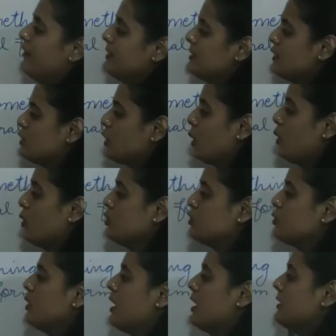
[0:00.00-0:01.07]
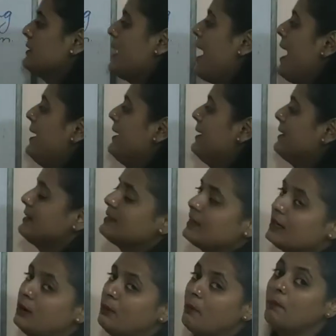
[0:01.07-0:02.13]
which is close to us and is
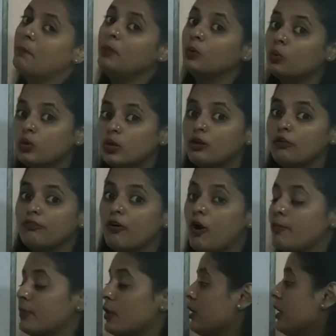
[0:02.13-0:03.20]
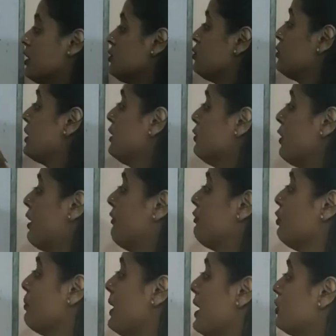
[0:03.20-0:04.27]
in plural form. Now here student you have
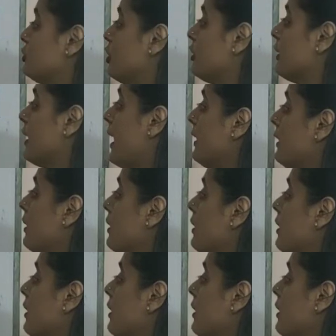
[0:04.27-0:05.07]
to make sure that